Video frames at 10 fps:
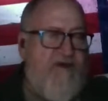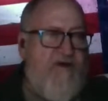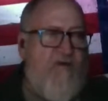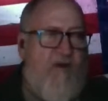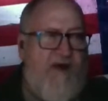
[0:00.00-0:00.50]

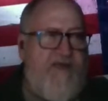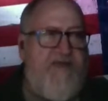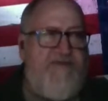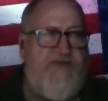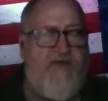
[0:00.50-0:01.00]
why
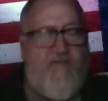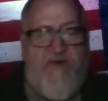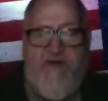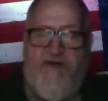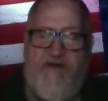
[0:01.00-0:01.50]
is that?
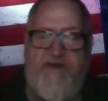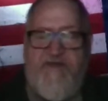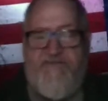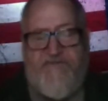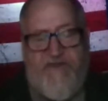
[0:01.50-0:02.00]
Well, I
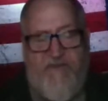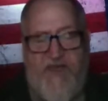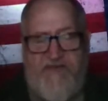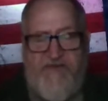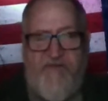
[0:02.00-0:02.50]
guess they
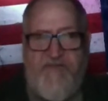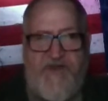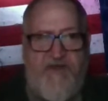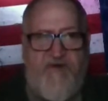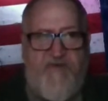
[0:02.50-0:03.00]
made some
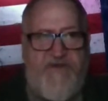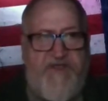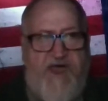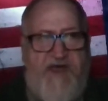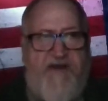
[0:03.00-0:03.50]
deal with
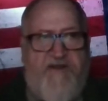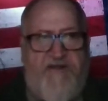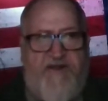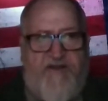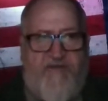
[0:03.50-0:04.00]
Canada
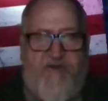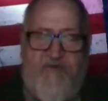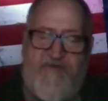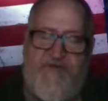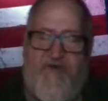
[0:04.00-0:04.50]
to
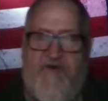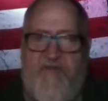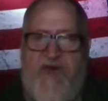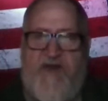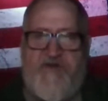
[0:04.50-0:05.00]
do a certain
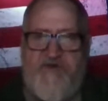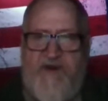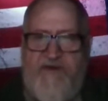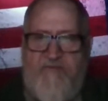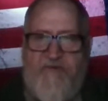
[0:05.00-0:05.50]
amount of
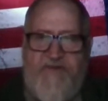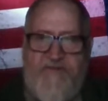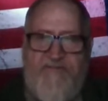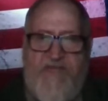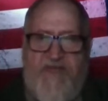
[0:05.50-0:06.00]
trading with
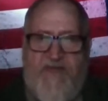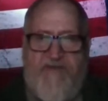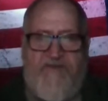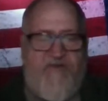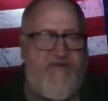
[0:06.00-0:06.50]
them.
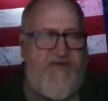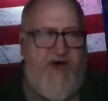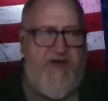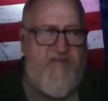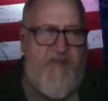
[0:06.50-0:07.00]
So it's
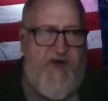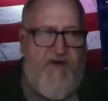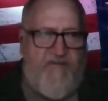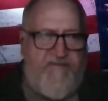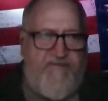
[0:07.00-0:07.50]
not about